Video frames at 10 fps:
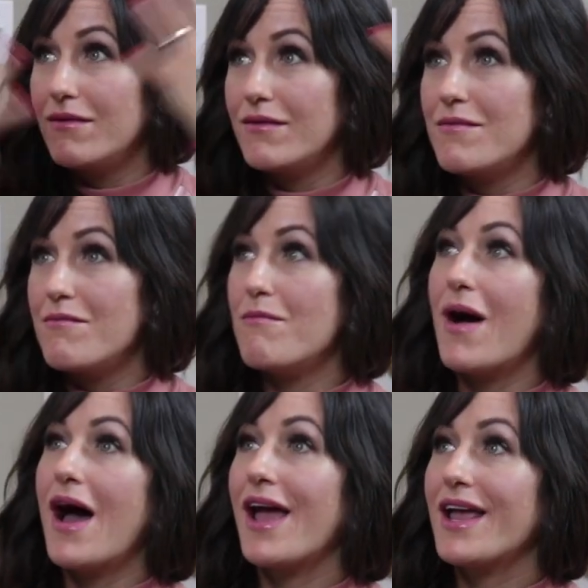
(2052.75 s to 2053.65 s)

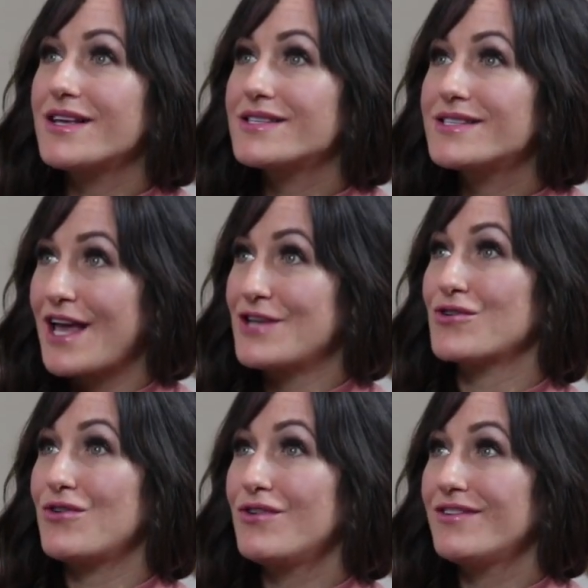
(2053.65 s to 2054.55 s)
my
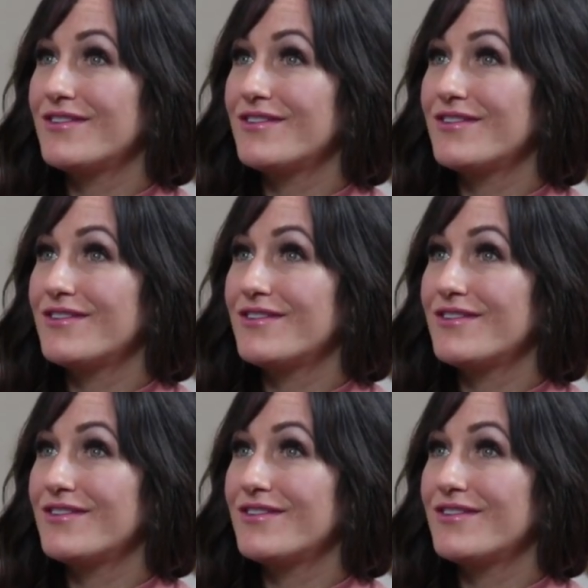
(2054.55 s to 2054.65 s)
schedule,